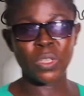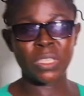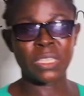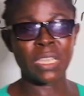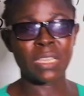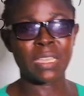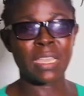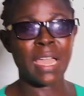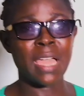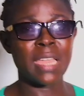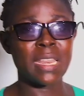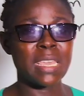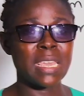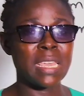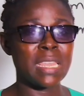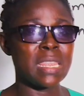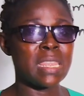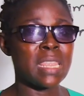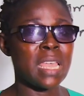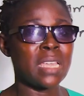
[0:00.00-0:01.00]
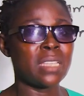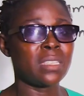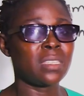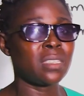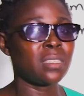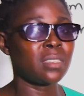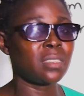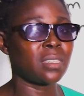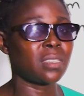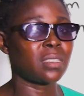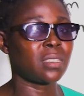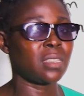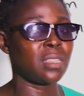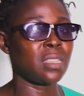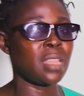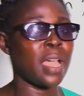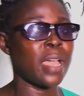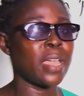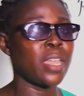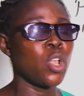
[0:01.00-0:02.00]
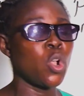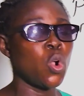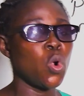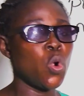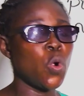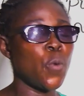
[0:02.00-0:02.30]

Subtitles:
Whitaker, in 1969